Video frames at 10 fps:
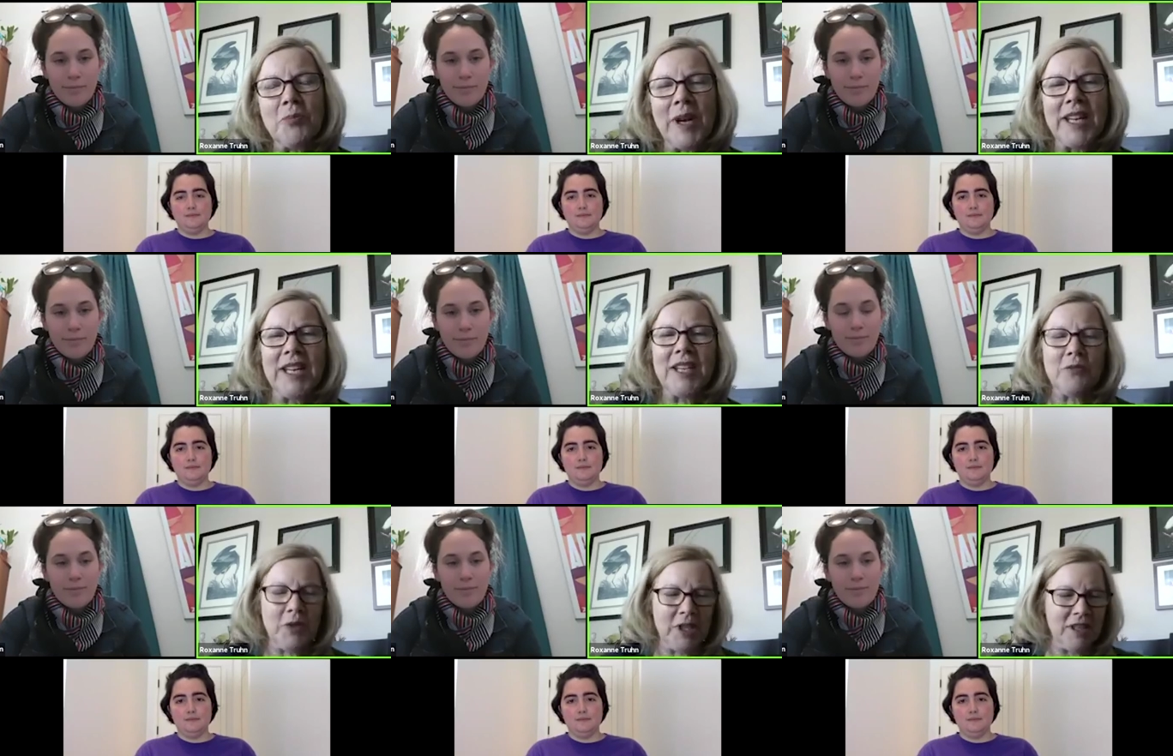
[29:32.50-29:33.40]
Speaker 1: back in,
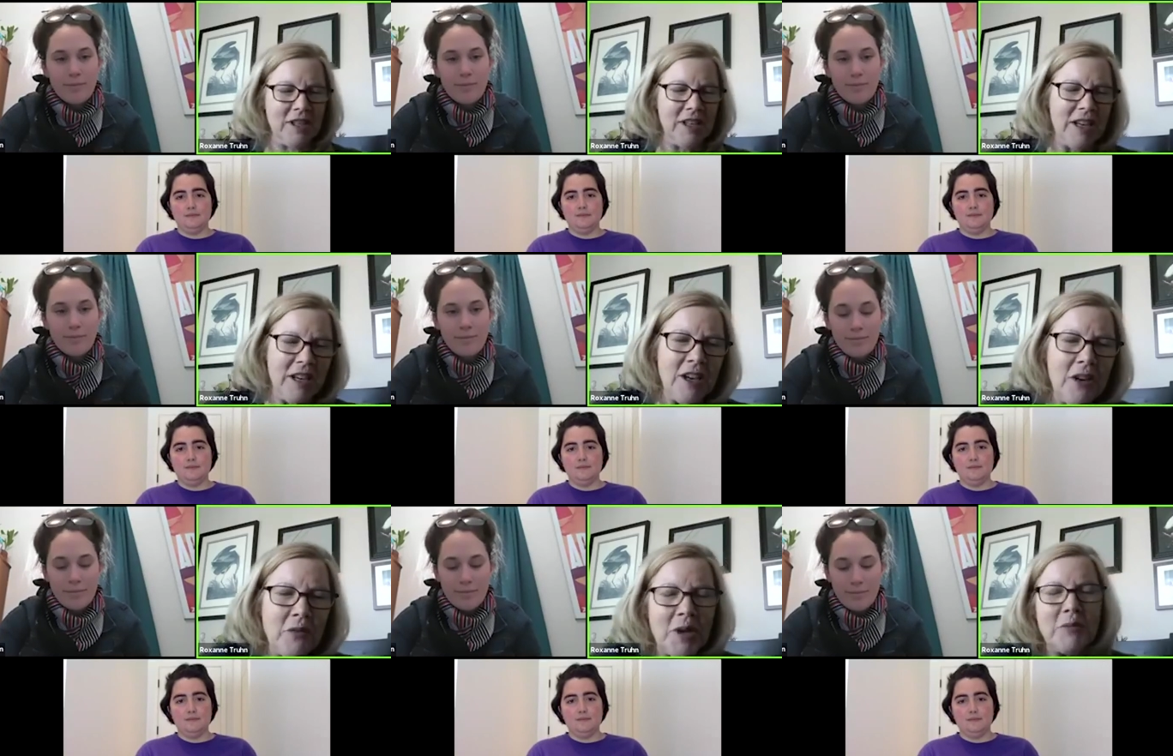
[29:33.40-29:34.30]
we
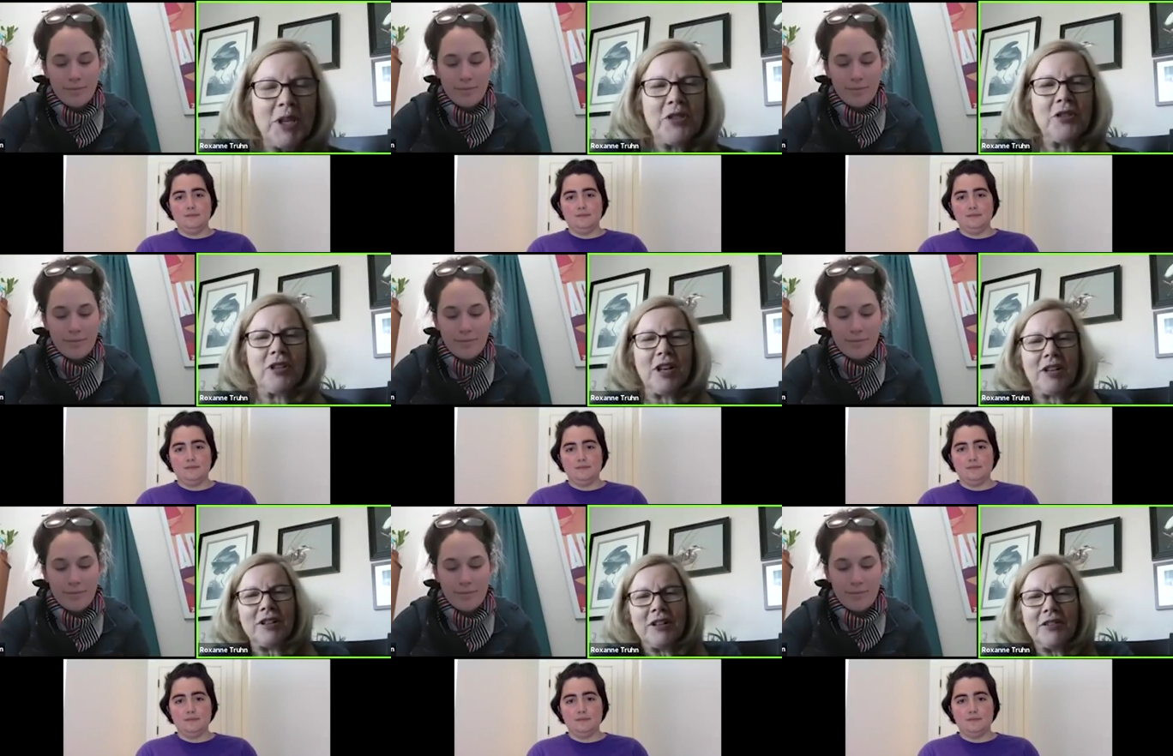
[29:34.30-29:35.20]
want to make sure
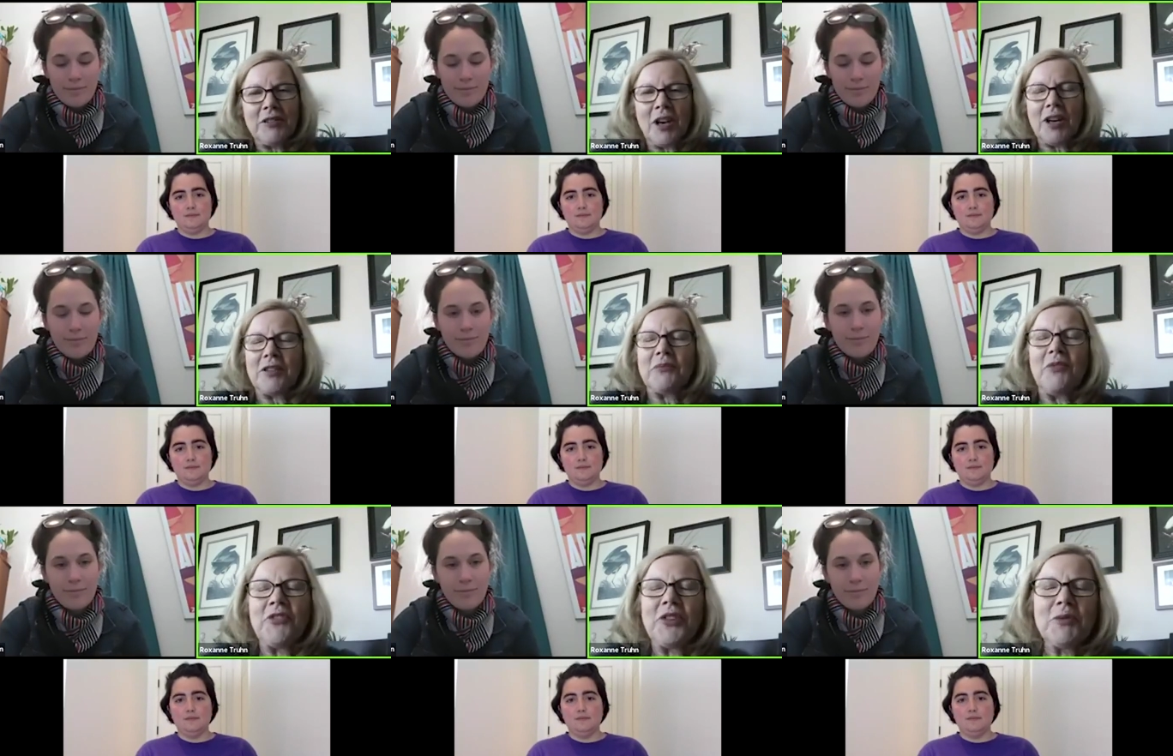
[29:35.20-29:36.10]
our, our
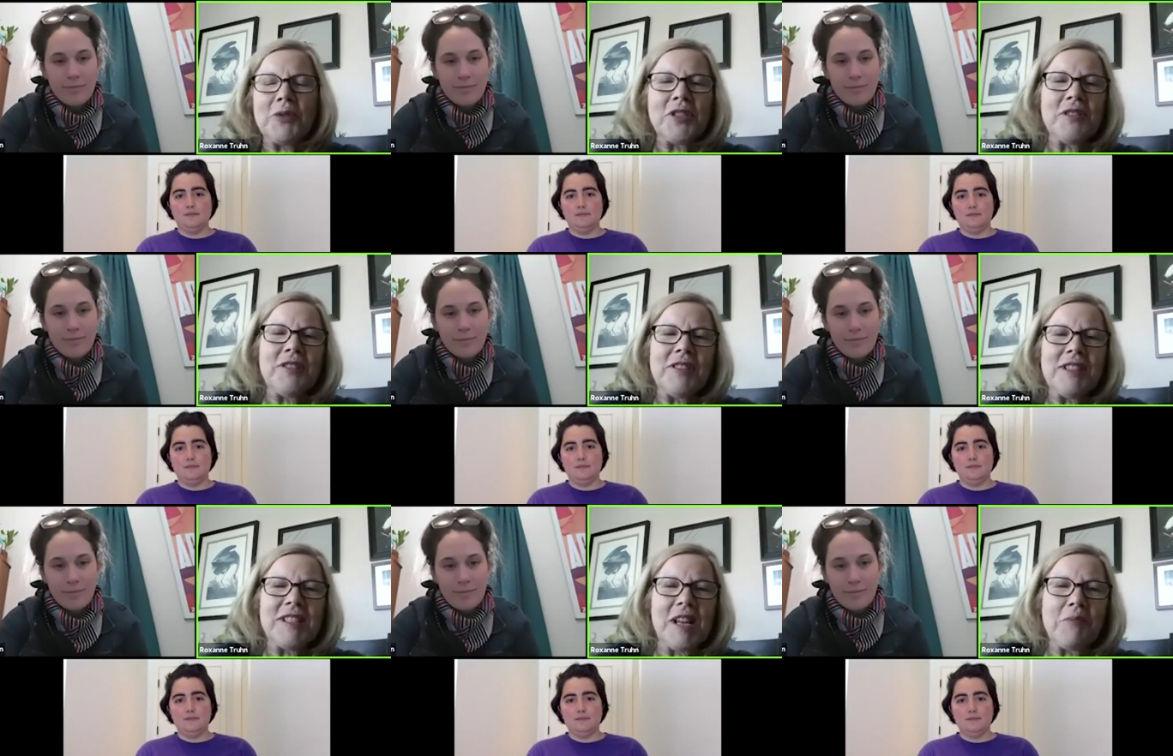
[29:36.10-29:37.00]
viewers
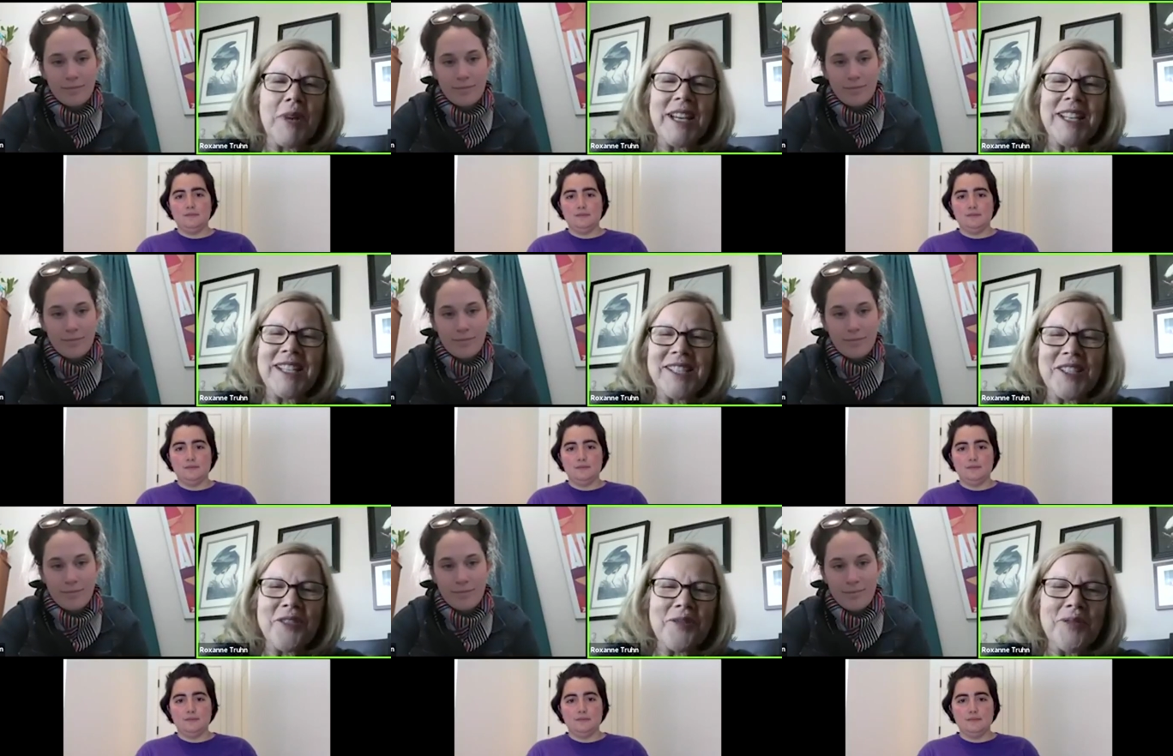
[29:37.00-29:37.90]
stop by and see
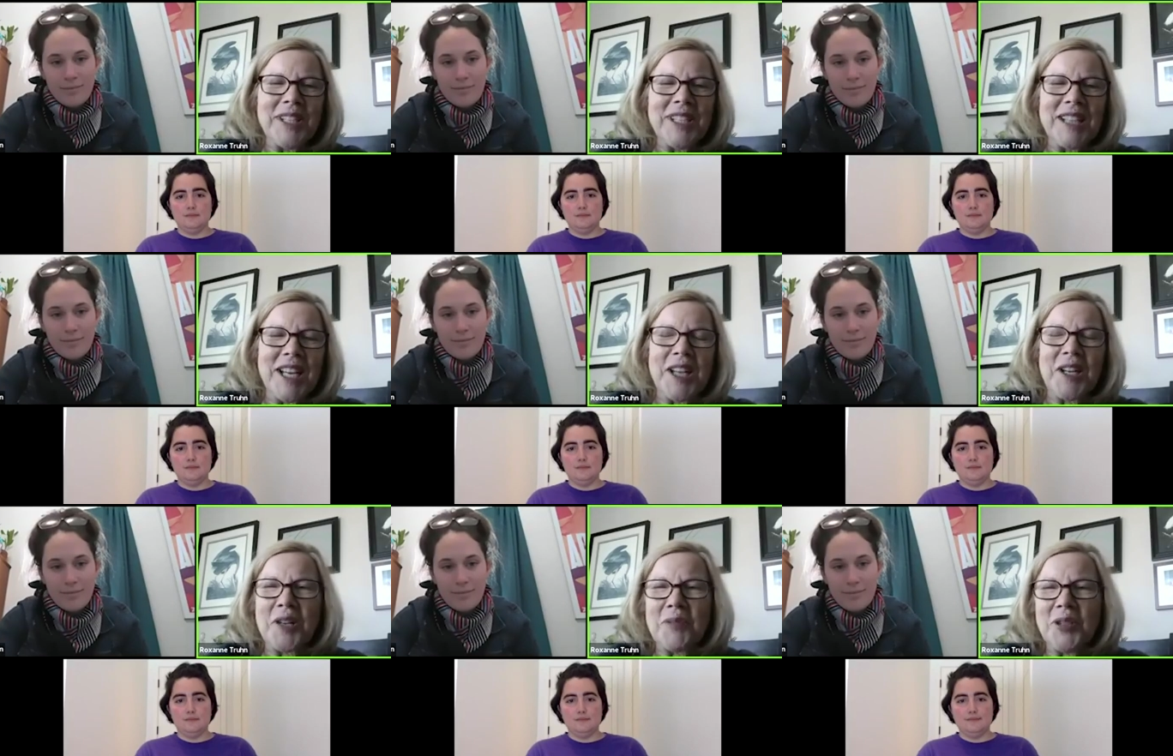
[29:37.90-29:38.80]
you in Ann
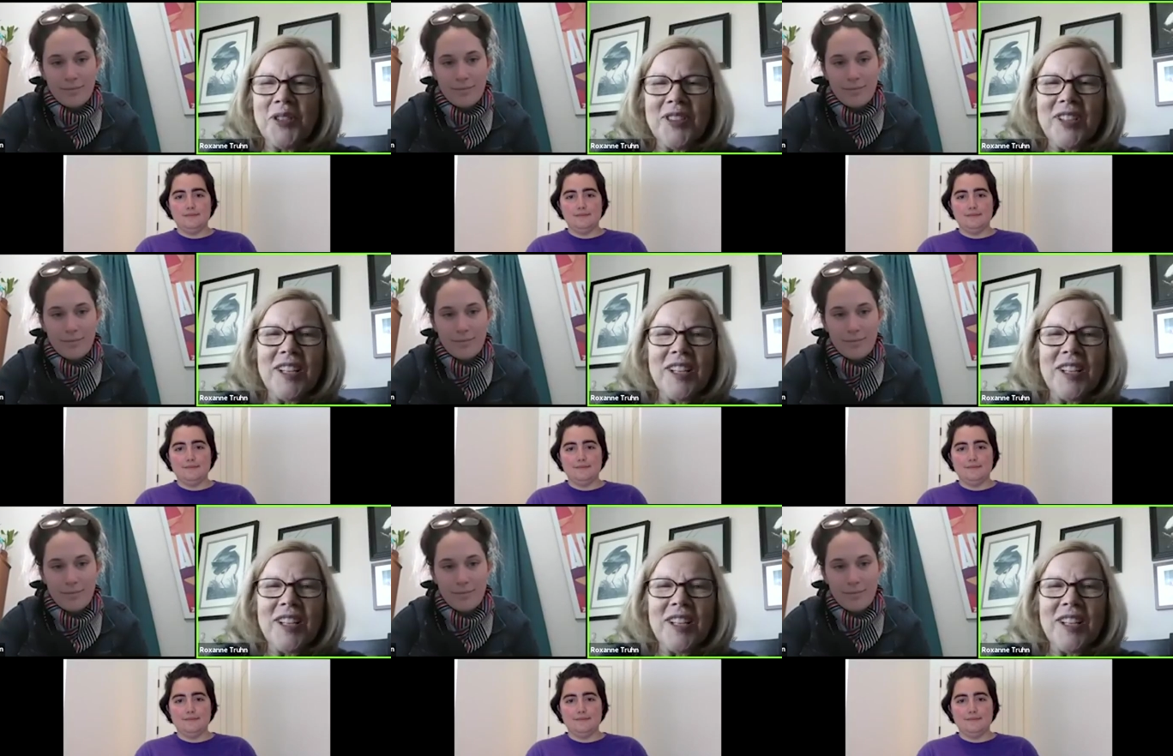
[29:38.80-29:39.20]
Arbor.